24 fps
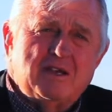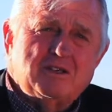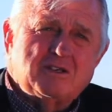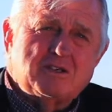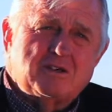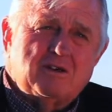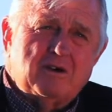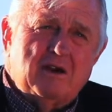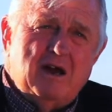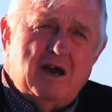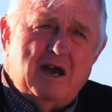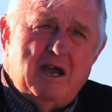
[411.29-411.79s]

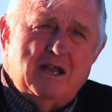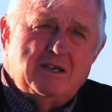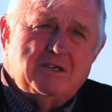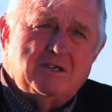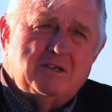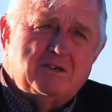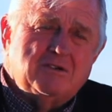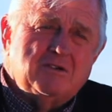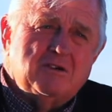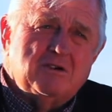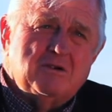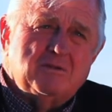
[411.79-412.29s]
strides
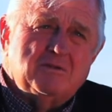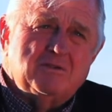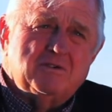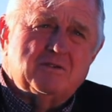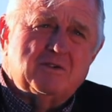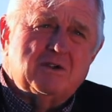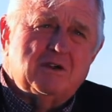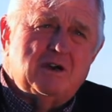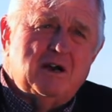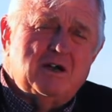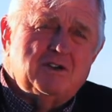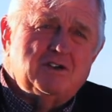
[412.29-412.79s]
in terms of
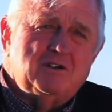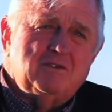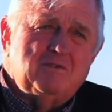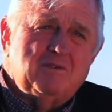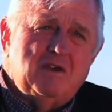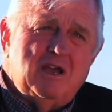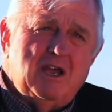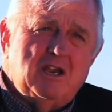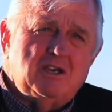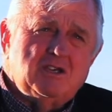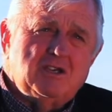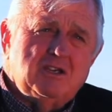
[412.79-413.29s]

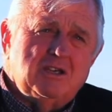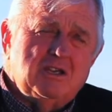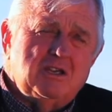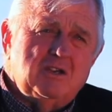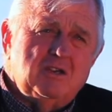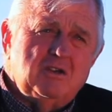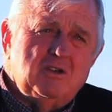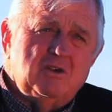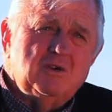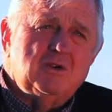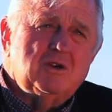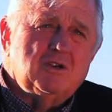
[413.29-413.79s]
conservation
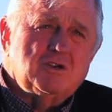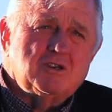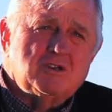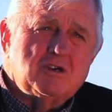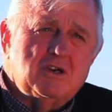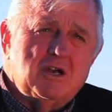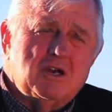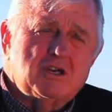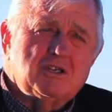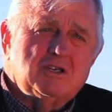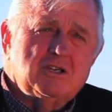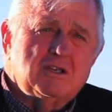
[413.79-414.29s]
and new
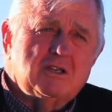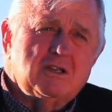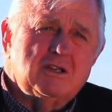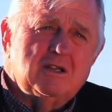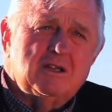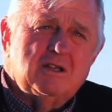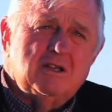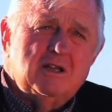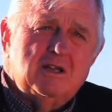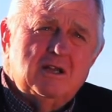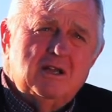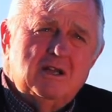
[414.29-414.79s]
construction
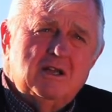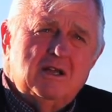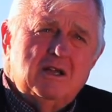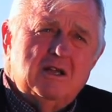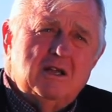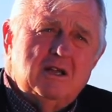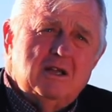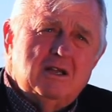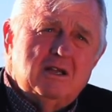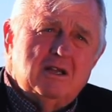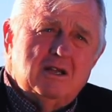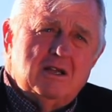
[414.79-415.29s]

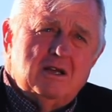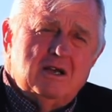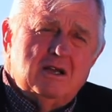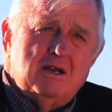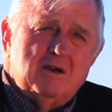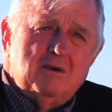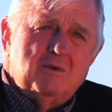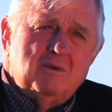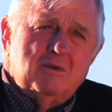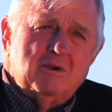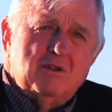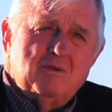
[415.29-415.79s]

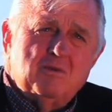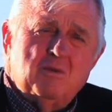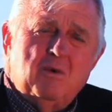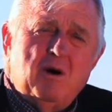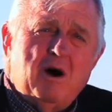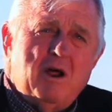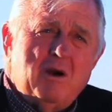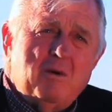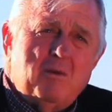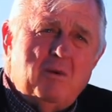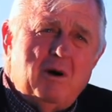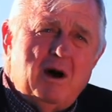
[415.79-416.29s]
with
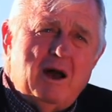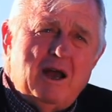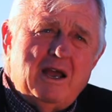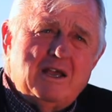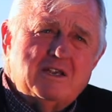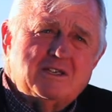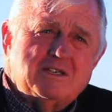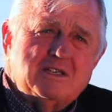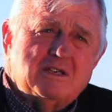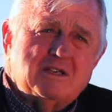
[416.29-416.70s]
water-wise